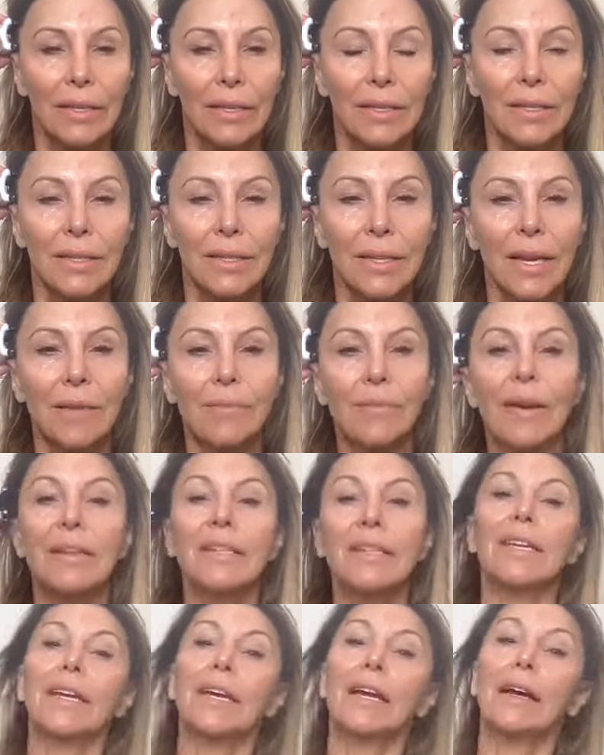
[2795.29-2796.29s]
Same
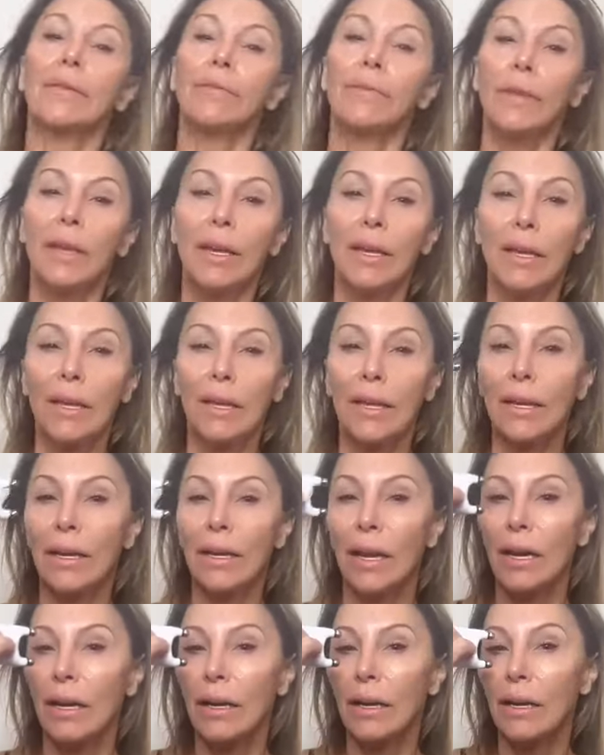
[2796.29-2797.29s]
idea,
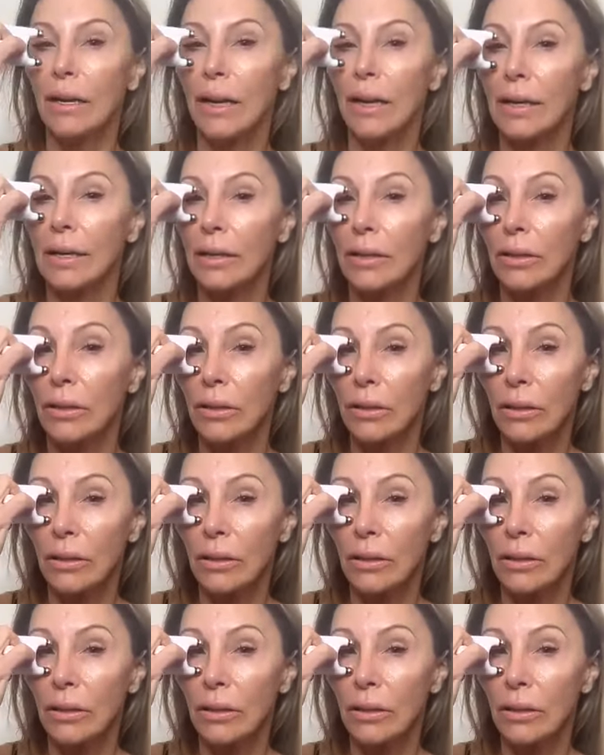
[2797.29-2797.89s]
kind of